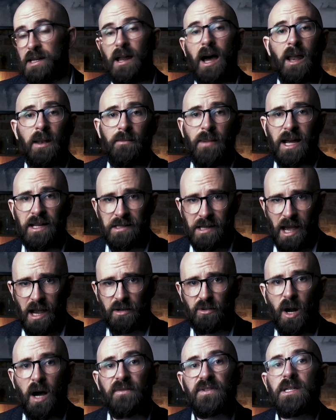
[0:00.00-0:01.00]
an unmanned
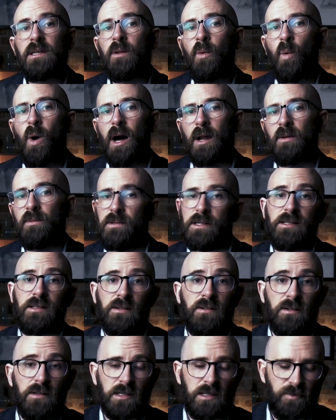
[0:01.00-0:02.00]
aircraft, and the 1
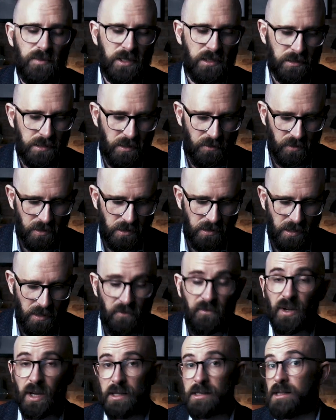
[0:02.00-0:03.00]
was just because it was the
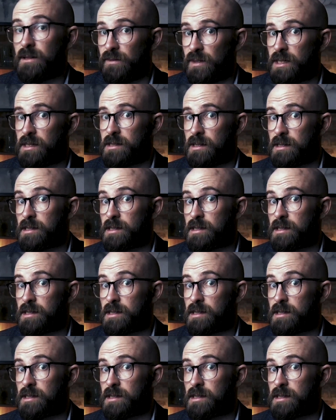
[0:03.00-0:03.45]
first of this